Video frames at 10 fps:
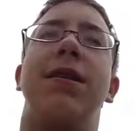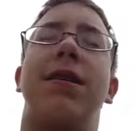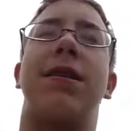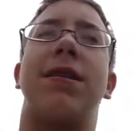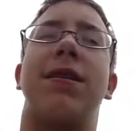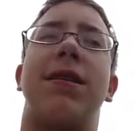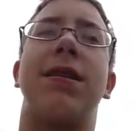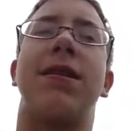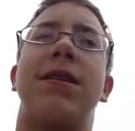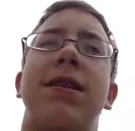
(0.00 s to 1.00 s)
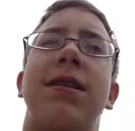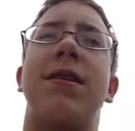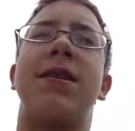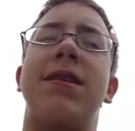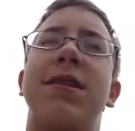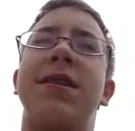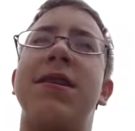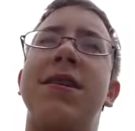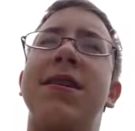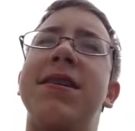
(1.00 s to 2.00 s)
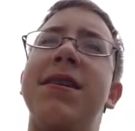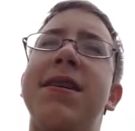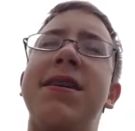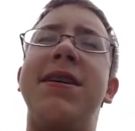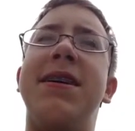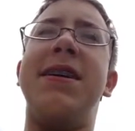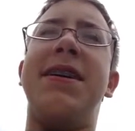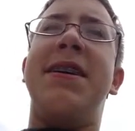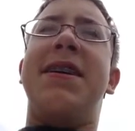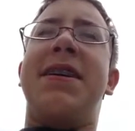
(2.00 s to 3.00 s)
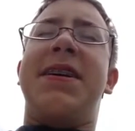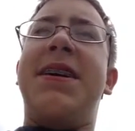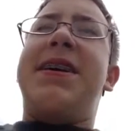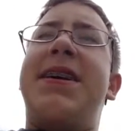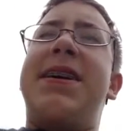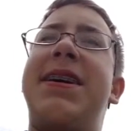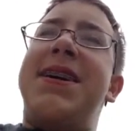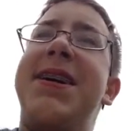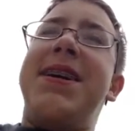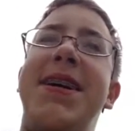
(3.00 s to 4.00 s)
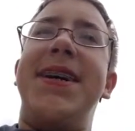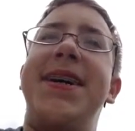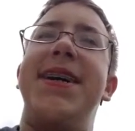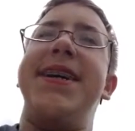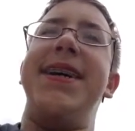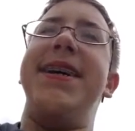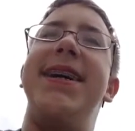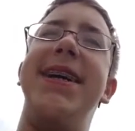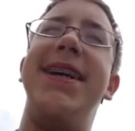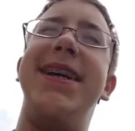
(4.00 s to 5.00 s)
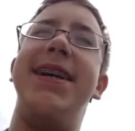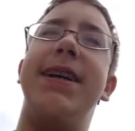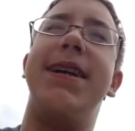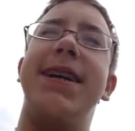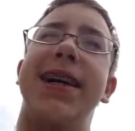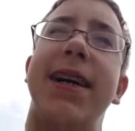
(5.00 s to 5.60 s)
(silence)